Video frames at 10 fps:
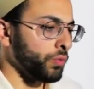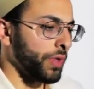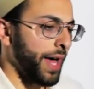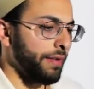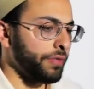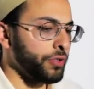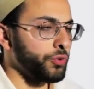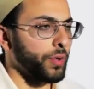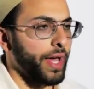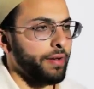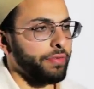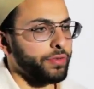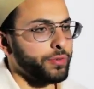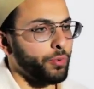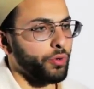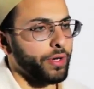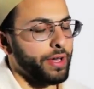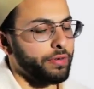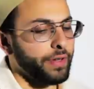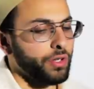the avenues we have for support
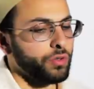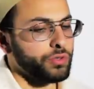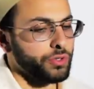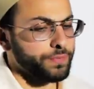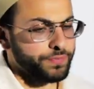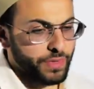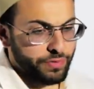at Elevate Culture,